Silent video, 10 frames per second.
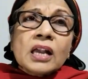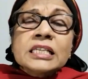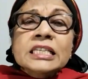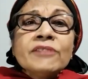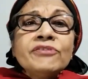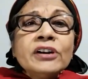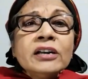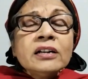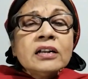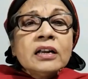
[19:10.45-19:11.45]

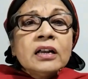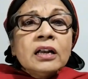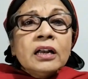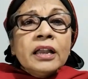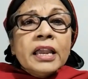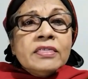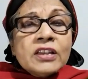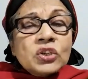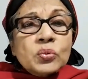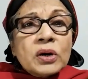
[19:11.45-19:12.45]
suffer in
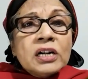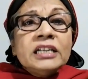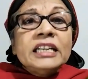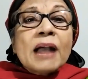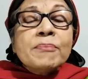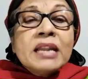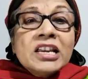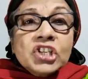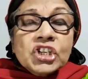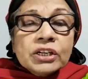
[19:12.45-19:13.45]
this world
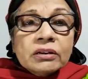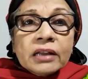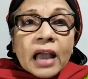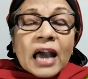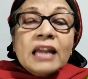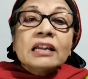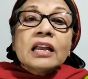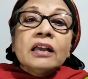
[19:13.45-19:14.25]
damnation and,